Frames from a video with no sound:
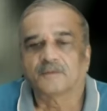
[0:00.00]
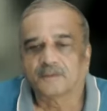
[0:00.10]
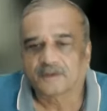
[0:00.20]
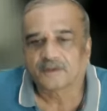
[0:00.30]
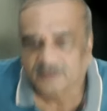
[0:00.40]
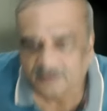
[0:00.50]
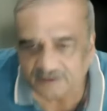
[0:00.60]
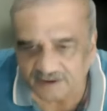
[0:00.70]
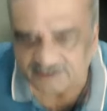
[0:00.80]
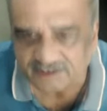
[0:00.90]
Okay,
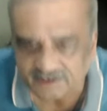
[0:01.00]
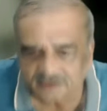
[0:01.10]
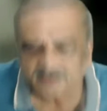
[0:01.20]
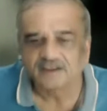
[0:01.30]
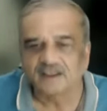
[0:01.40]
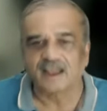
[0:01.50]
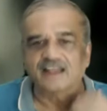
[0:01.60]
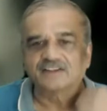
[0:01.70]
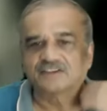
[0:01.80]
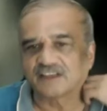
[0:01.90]
this
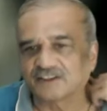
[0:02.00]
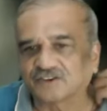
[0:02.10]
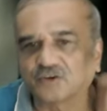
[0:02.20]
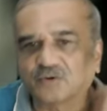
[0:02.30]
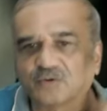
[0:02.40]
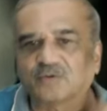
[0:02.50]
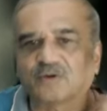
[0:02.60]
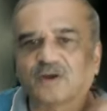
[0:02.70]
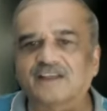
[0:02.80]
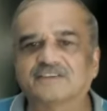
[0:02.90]
as
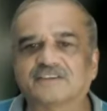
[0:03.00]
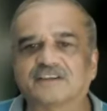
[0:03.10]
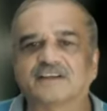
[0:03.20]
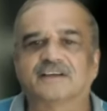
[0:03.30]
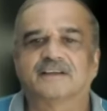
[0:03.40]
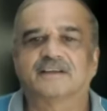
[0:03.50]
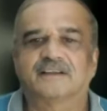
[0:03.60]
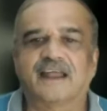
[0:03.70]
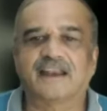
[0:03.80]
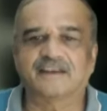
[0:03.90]
you as
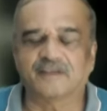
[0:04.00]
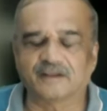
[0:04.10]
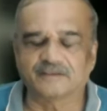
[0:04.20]
and